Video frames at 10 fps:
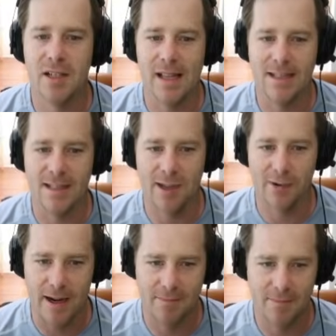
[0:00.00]
isn't
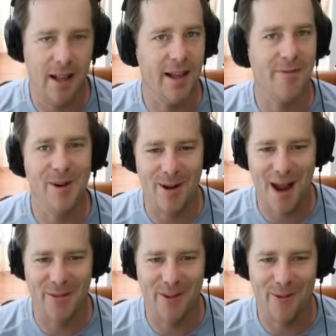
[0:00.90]
great. We don't
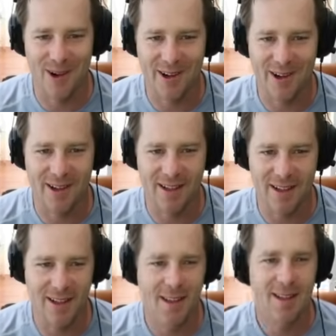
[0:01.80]
have any water currently.
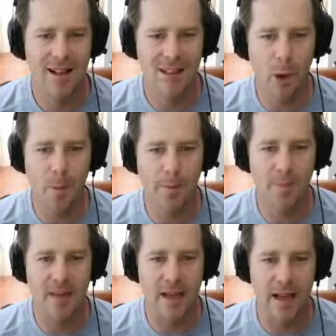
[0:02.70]
Let's open
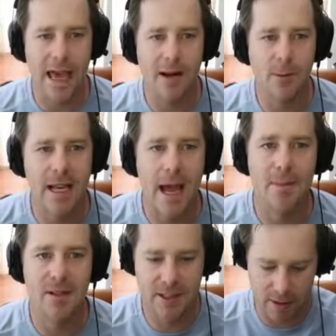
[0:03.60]
up the animal tab
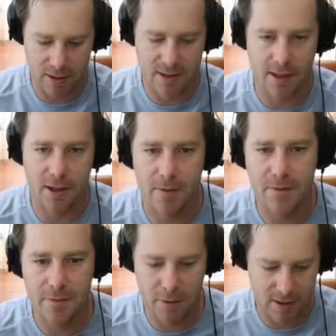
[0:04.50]
and see what it looks like though. I've
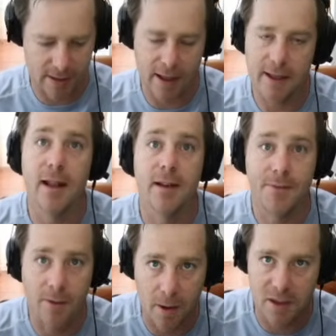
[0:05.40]
never looked at that yet in Farming Sim